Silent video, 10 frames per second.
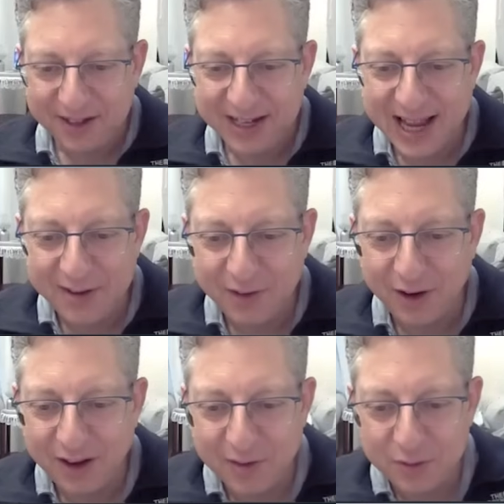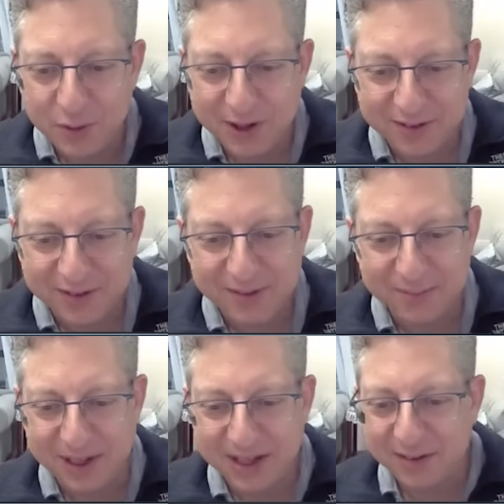and have our loved ones,
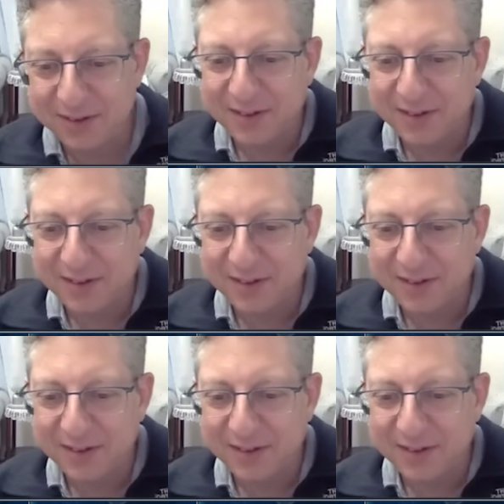because